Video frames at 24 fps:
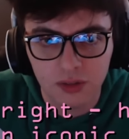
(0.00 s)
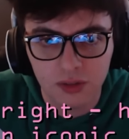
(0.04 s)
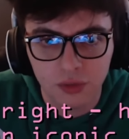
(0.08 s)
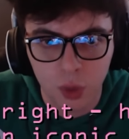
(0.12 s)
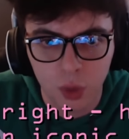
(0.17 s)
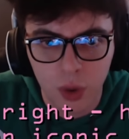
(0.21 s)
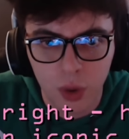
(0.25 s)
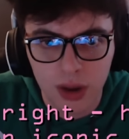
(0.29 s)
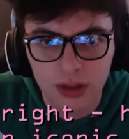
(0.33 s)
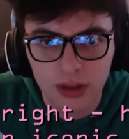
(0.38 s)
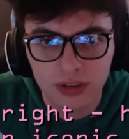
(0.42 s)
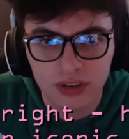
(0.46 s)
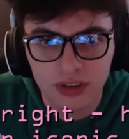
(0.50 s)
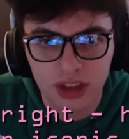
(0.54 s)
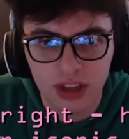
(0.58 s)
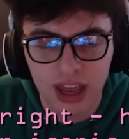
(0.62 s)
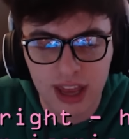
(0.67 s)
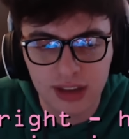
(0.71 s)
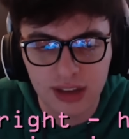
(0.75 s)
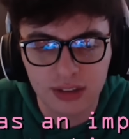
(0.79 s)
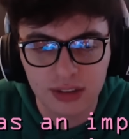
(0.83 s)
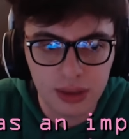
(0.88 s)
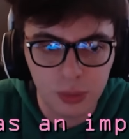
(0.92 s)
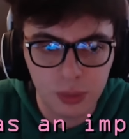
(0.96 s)
voice,
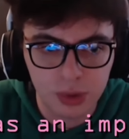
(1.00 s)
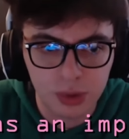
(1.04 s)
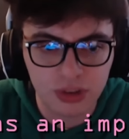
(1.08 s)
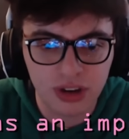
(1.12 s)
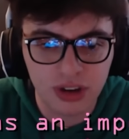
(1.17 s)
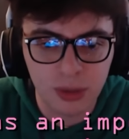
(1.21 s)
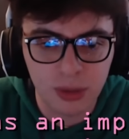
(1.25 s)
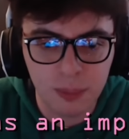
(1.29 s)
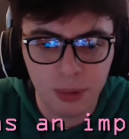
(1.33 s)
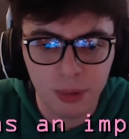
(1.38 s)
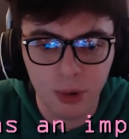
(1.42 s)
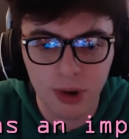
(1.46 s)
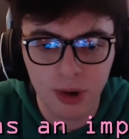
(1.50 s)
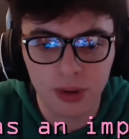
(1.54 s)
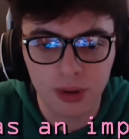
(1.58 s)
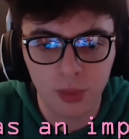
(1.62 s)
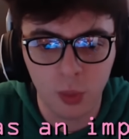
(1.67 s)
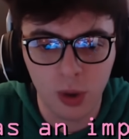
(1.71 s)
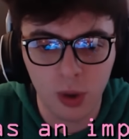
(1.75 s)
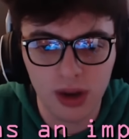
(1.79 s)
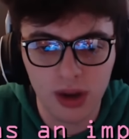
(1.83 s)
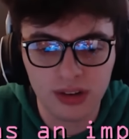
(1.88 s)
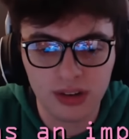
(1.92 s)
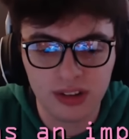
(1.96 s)
and it was an
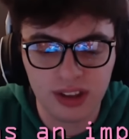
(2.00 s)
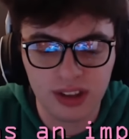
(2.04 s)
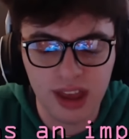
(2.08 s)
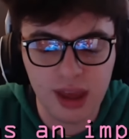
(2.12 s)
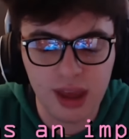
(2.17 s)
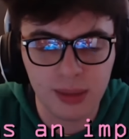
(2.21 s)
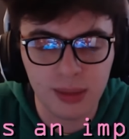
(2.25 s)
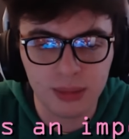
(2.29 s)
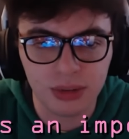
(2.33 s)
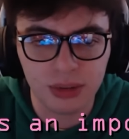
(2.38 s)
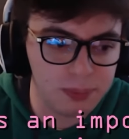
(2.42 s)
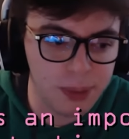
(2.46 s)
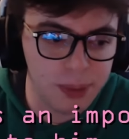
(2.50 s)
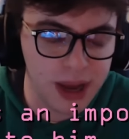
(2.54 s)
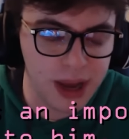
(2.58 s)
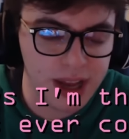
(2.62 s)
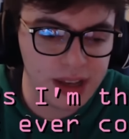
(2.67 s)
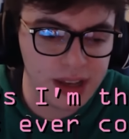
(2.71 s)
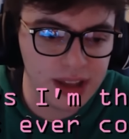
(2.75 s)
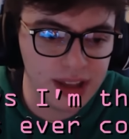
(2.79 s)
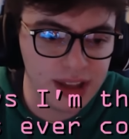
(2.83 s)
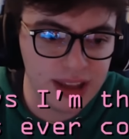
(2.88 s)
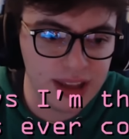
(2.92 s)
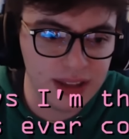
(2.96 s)
important one to him. But
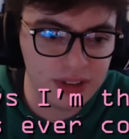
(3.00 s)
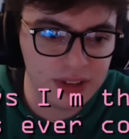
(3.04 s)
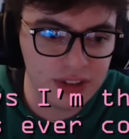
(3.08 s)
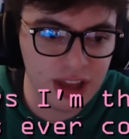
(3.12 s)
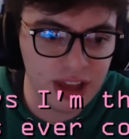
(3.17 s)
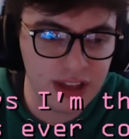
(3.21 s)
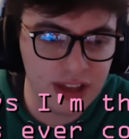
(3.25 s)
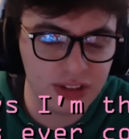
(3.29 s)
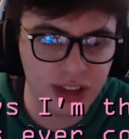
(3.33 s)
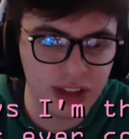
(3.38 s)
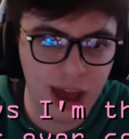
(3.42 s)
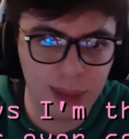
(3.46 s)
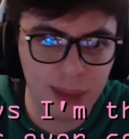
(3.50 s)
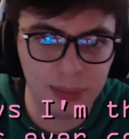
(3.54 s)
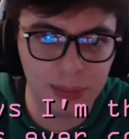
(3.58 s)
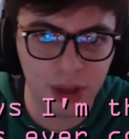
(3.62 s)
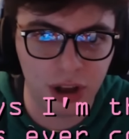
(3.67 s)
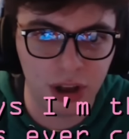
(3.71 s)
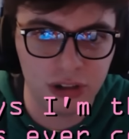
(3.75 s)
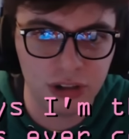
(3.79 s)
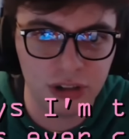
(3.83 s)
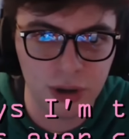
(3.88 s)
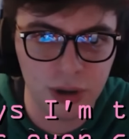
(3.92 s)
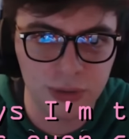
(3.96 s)
he says I'm the
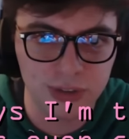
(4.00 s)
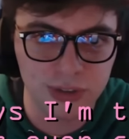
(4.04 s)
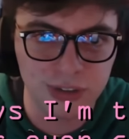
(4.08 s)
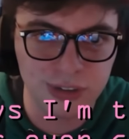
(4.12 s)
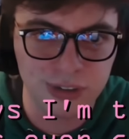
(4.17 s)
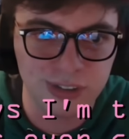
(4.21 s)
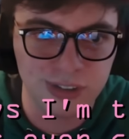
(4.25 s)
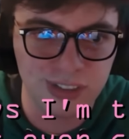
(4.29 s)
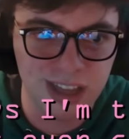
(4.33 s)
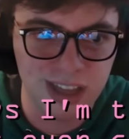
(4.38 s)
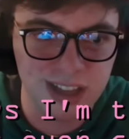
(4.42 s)
closest